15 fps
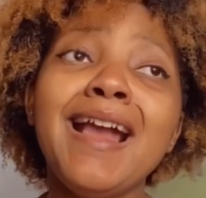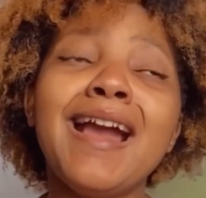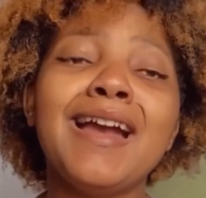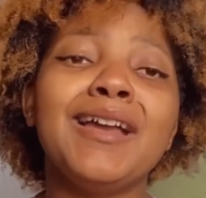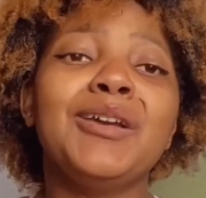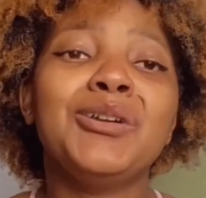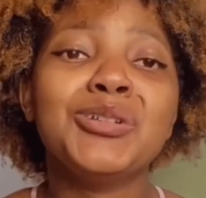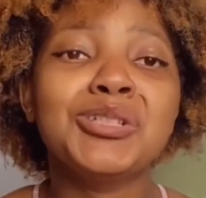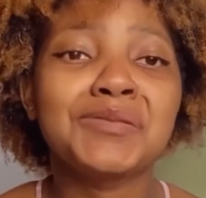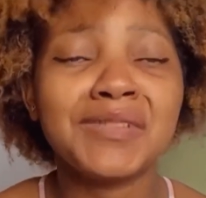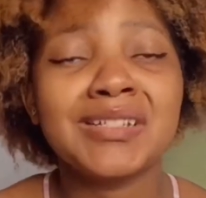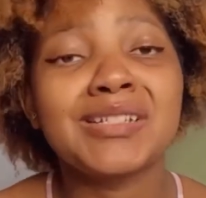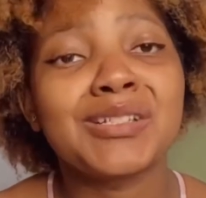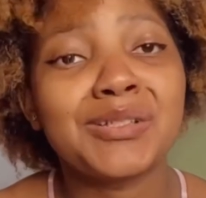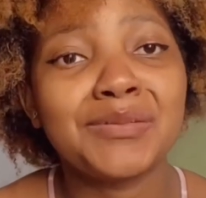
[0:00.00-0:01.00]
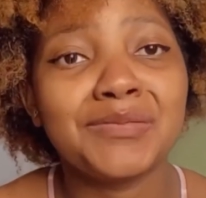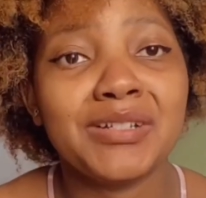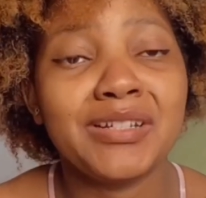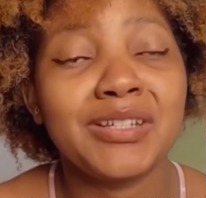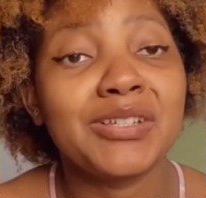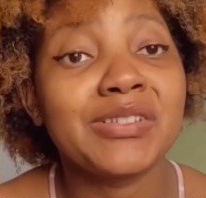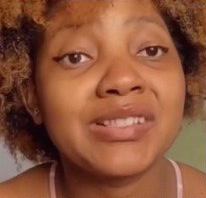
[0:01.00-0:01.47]
I always find it so
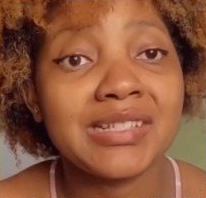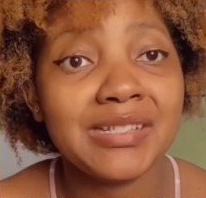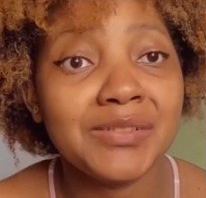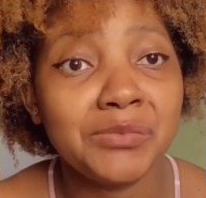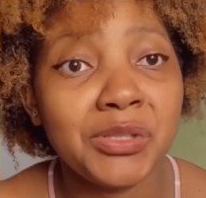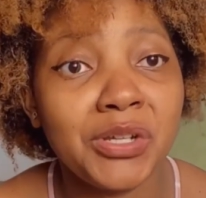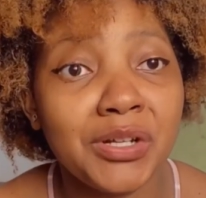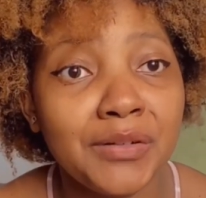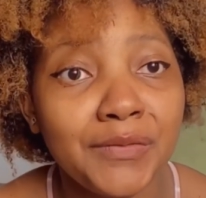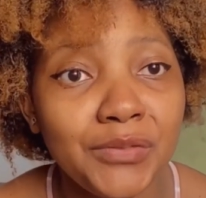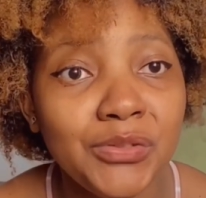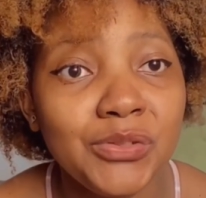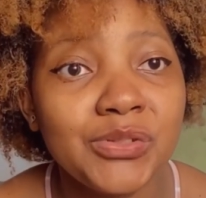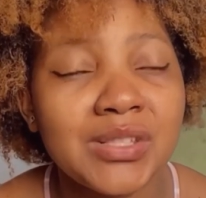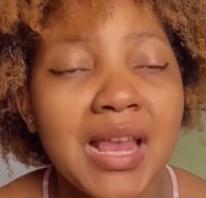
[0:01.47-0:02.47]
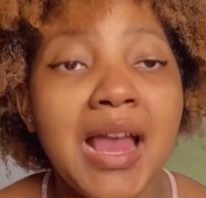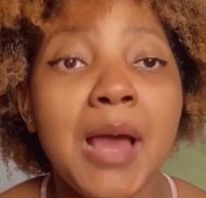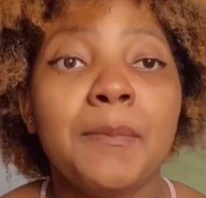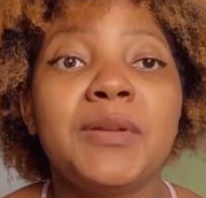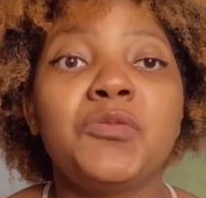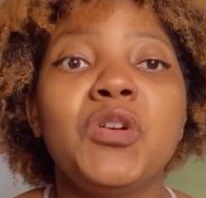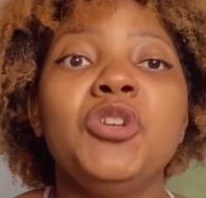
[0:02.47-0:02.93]
funny because it leaves me confused.
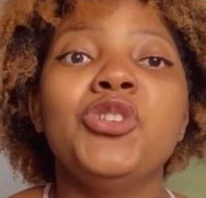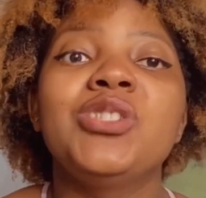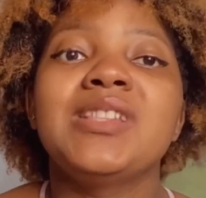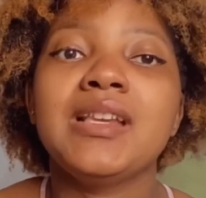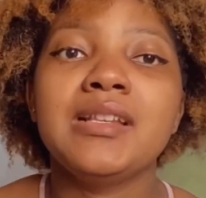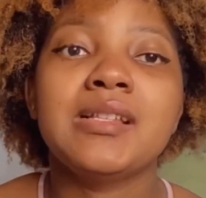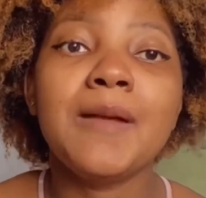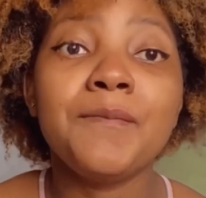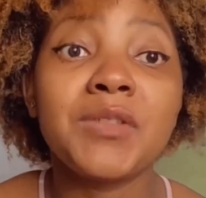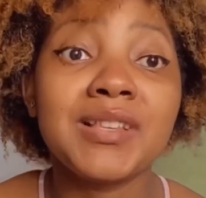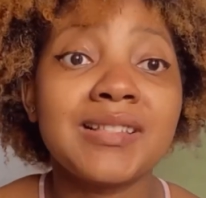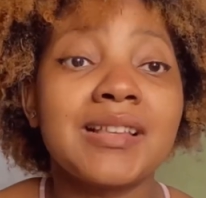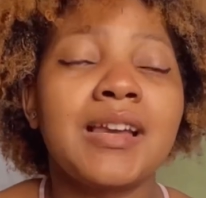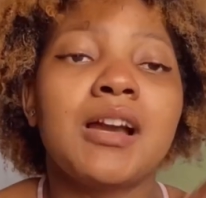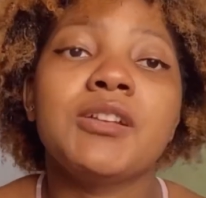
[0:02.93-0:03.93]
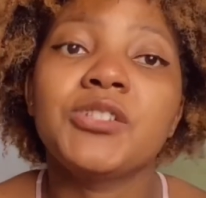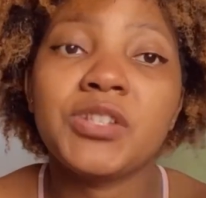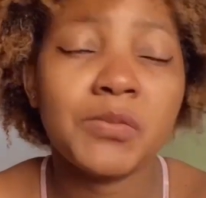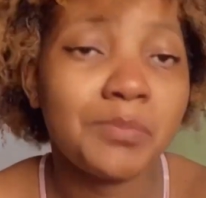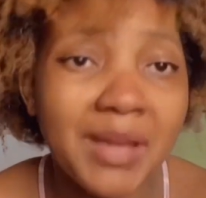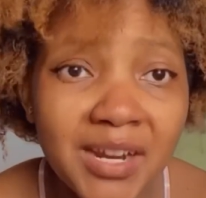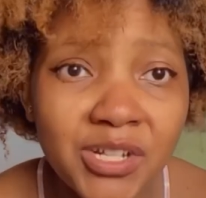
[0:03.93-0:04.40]
But when you say something
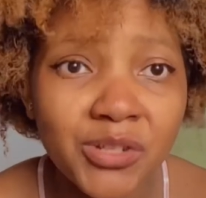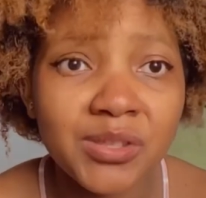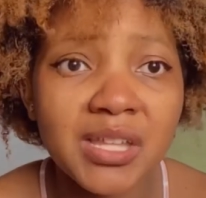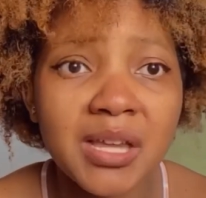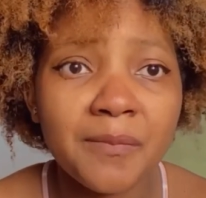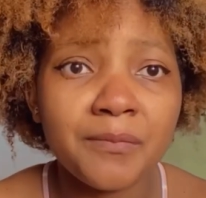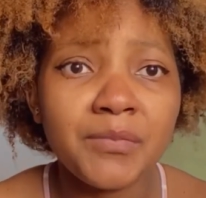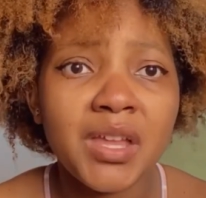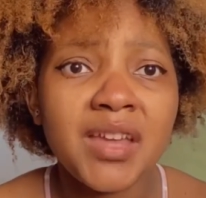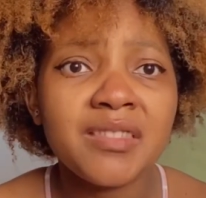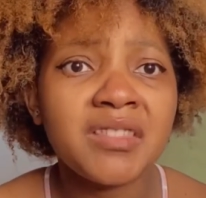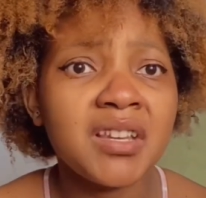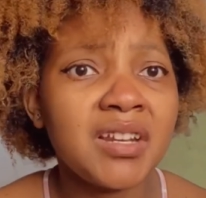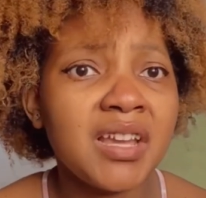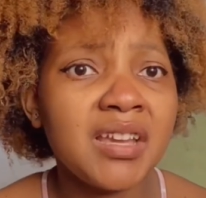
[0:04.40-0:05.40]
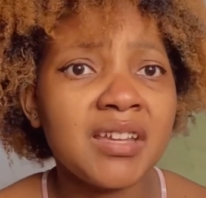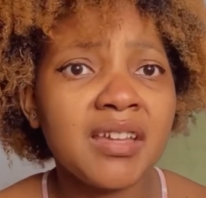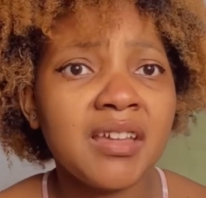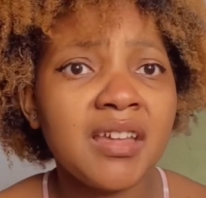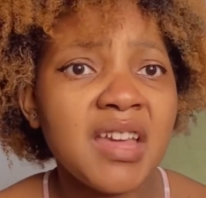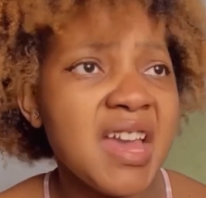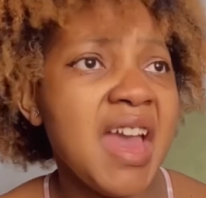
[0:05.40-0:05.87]
sarcastic back to them, they're like,
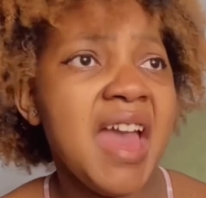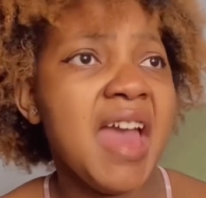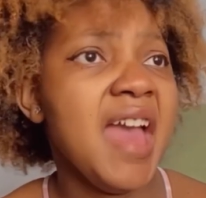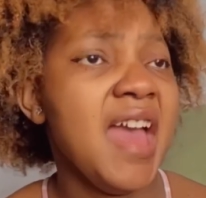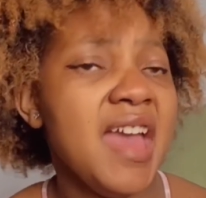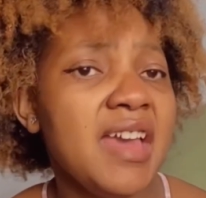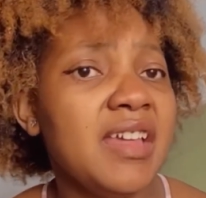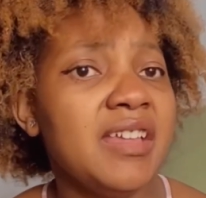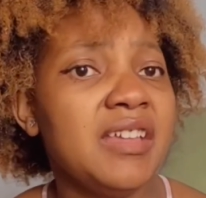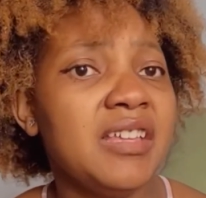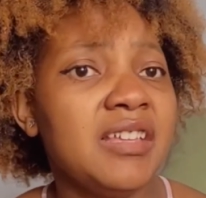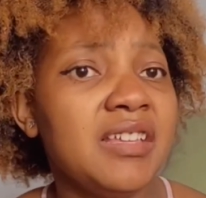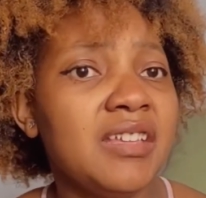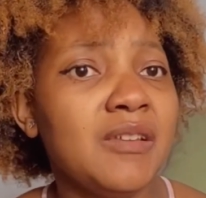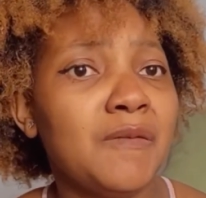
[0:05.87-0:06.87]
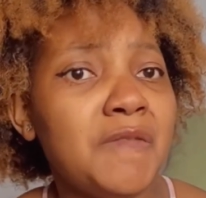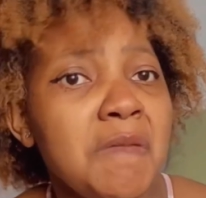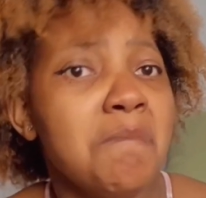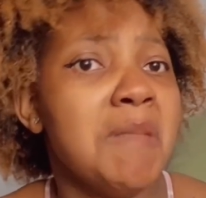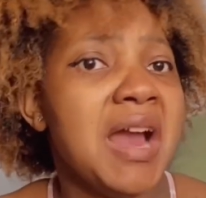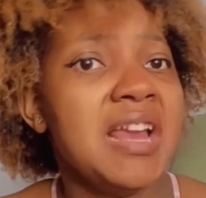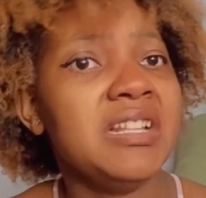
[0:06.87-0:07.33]
"Huh? Wie
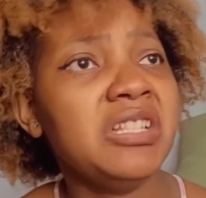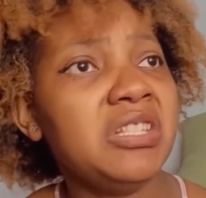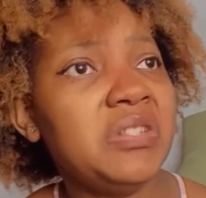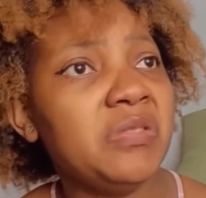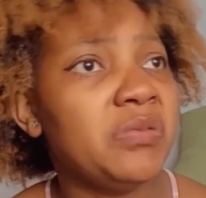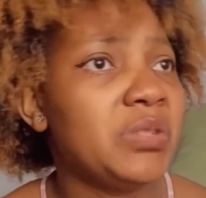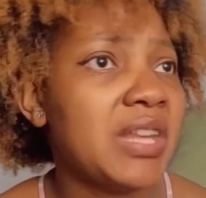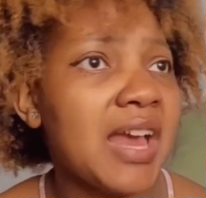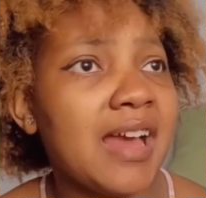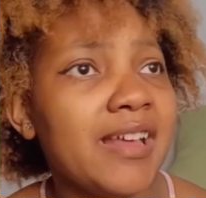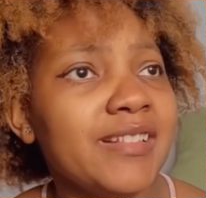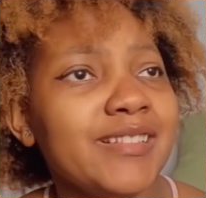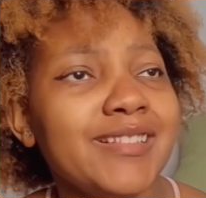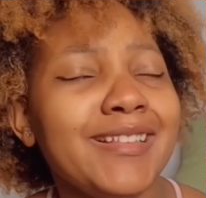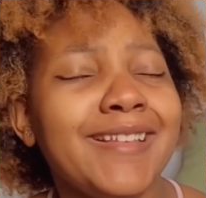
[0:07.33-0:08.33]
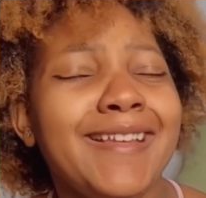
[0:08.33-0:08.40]
meinst du das?"